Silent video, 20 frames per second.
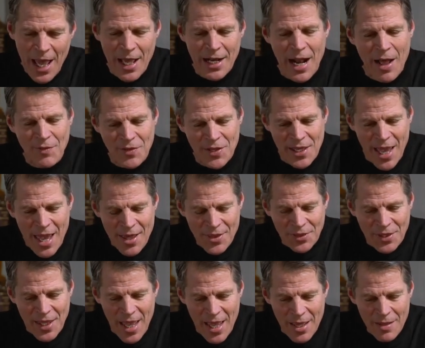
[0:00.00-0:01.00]
And on the
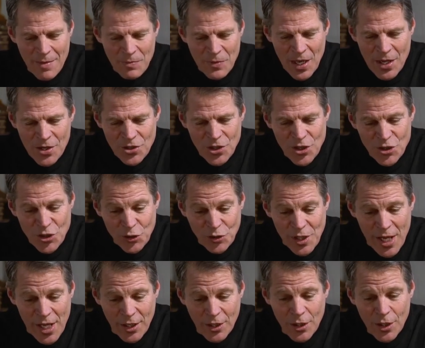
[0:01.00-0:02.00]
eighth day she shall
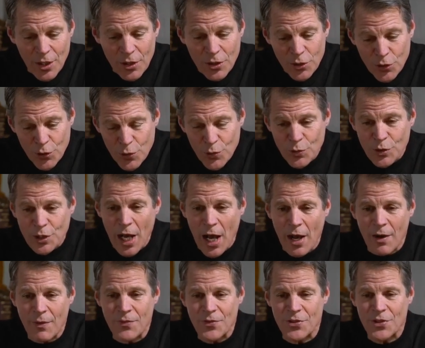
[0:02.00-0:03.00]
take two
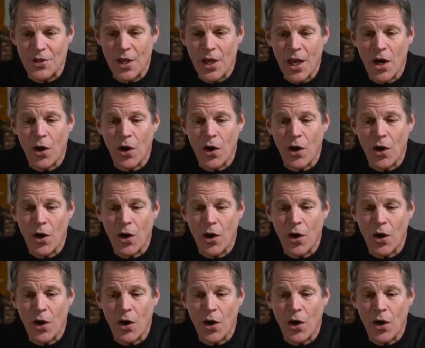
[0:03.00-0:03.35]
doves